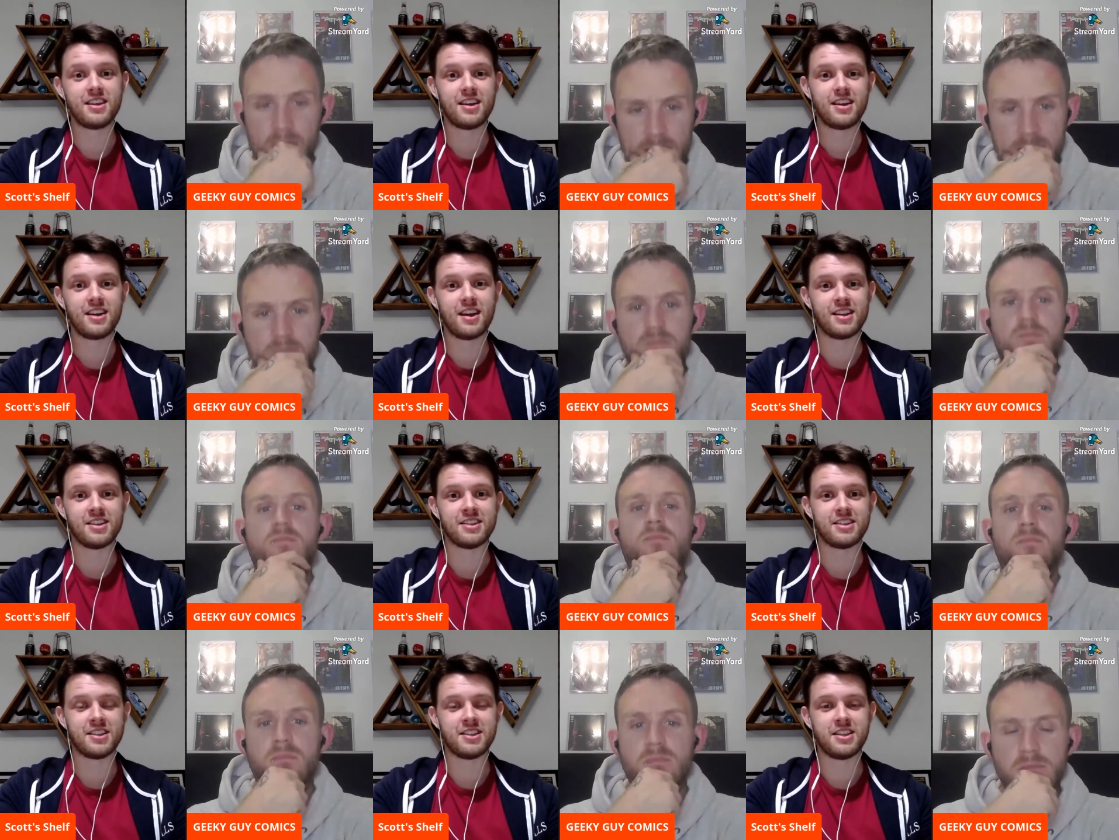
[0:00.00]
Speaker 1: Yeah. And
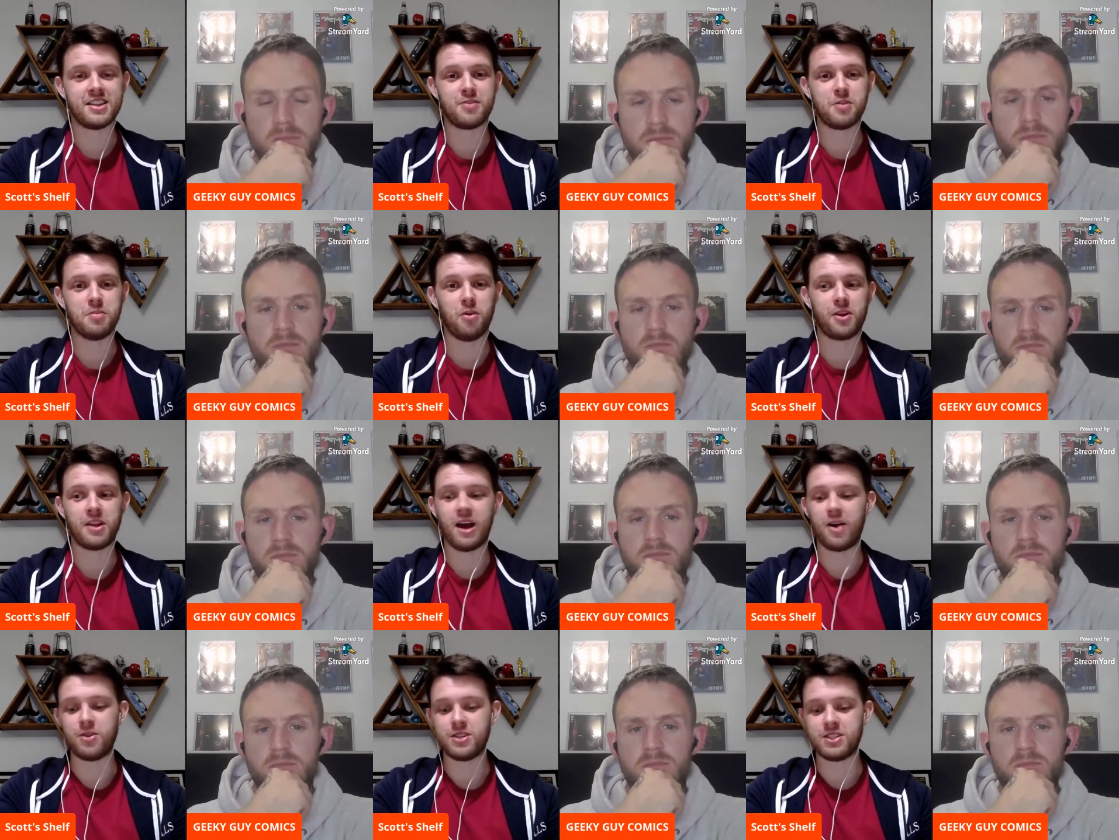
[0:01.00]
and and if your boy
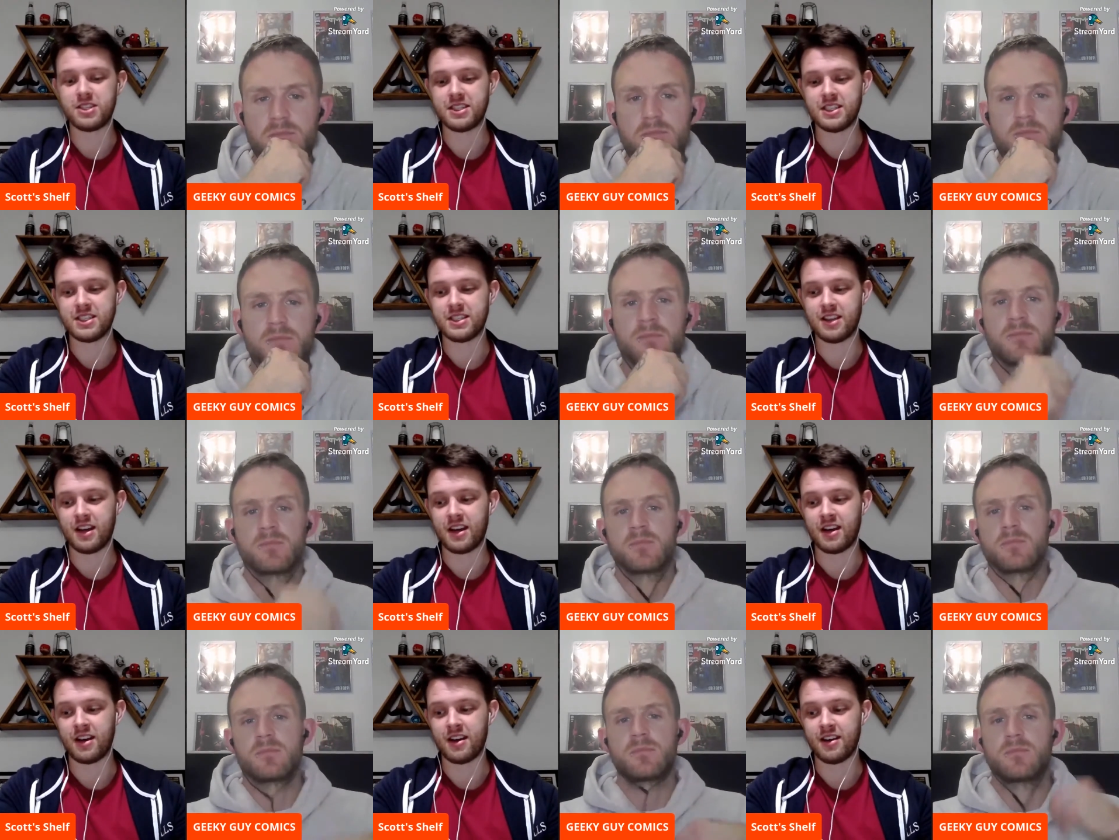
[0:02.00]
now is is
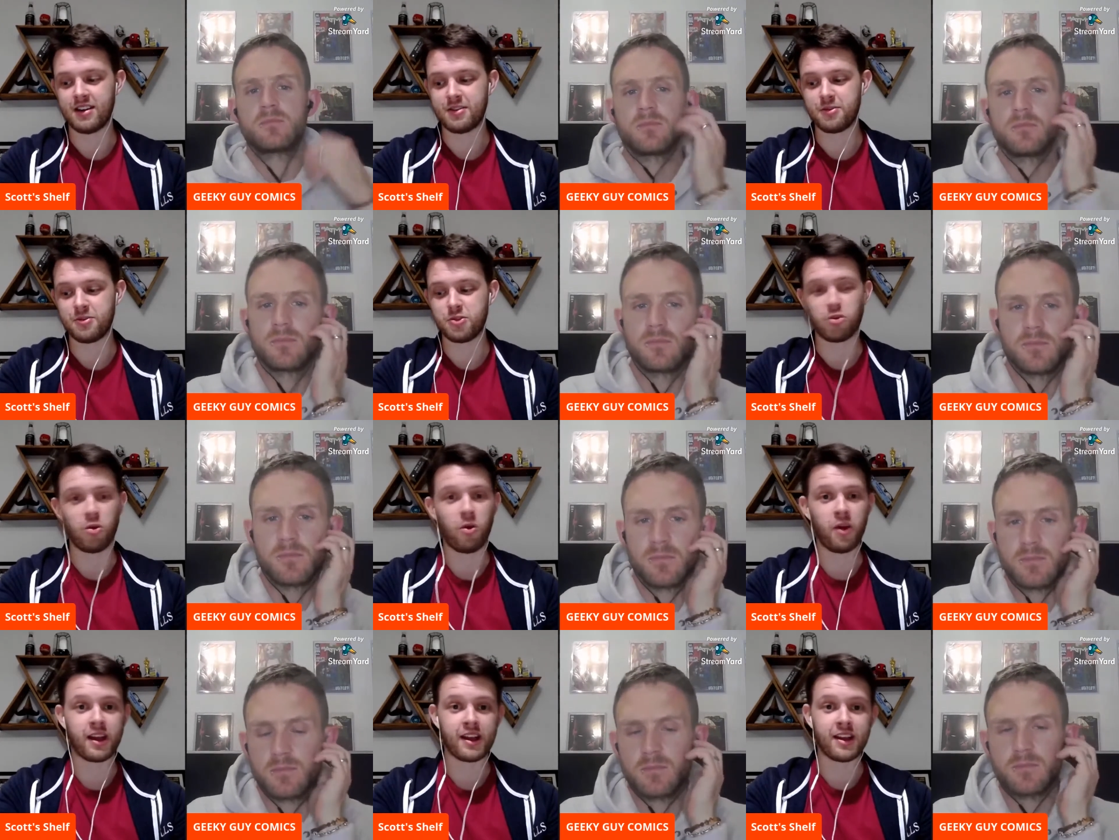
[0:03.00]
uh,
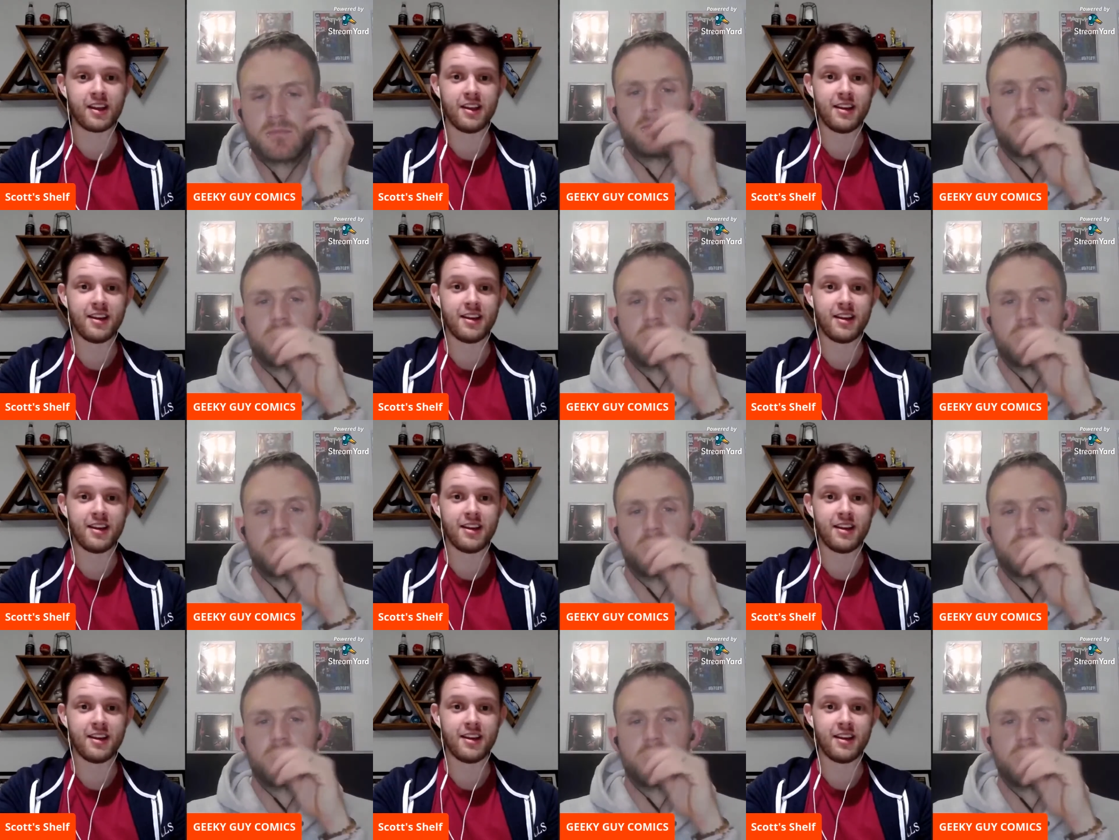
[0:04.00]
drawing